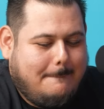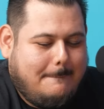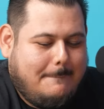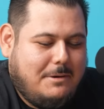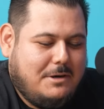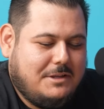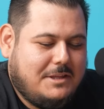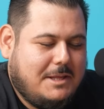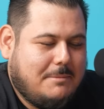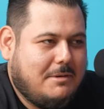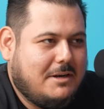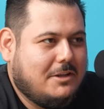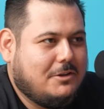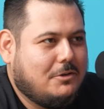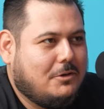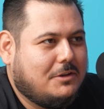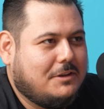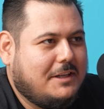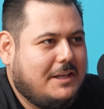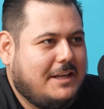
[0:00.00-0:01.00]
Put them on a
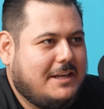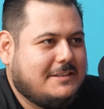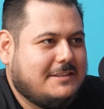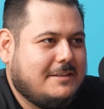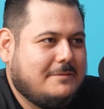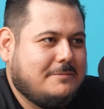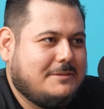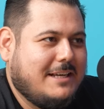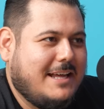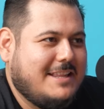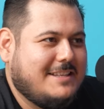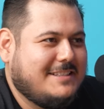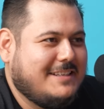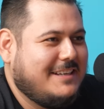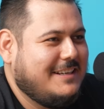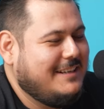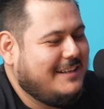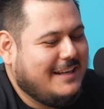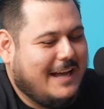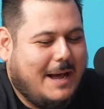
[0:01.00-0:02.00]
tortilla and some
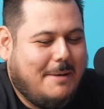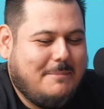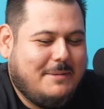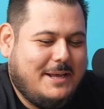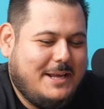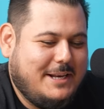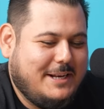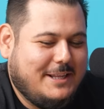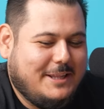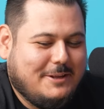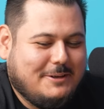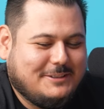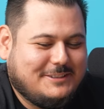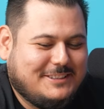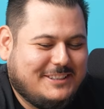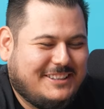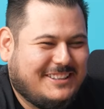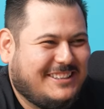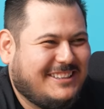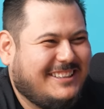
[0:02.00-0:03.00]
salsa. I'm eating those
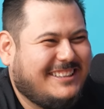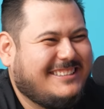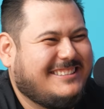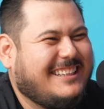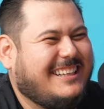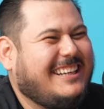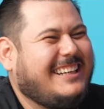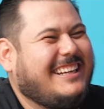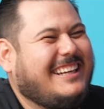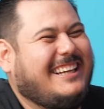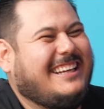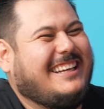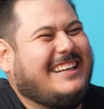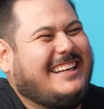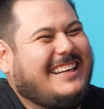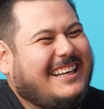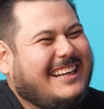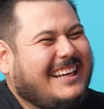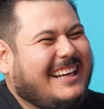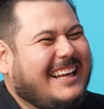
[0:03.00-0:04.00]
suckers. You're, you're
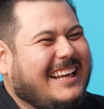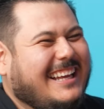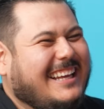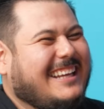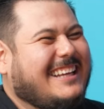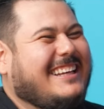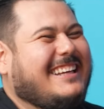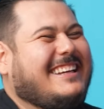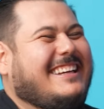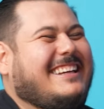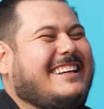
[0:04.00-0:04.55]
savage, bro.